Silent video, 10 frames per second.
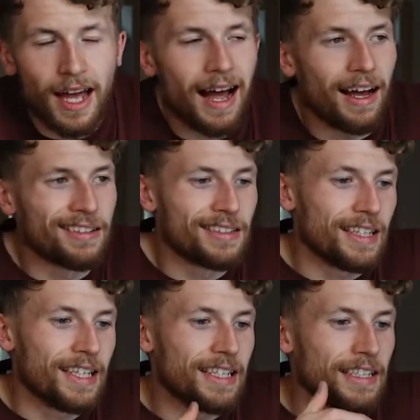and
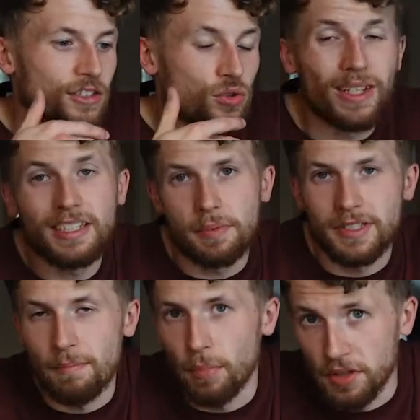he's
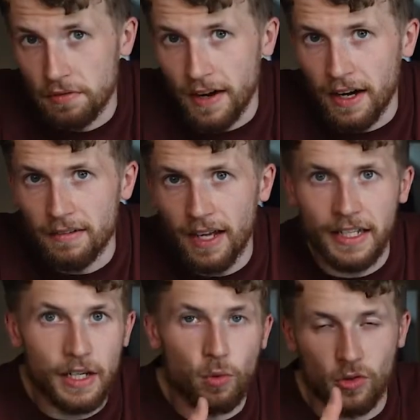20% body fat and
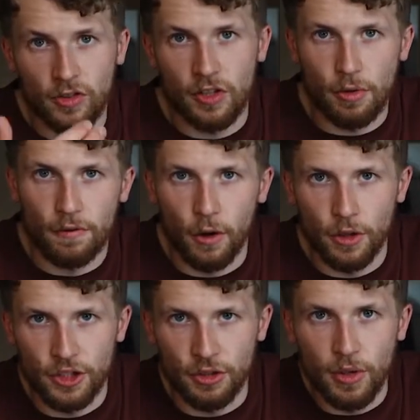he wants to do a photo
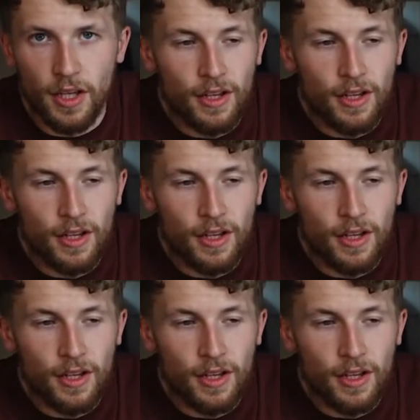shoot.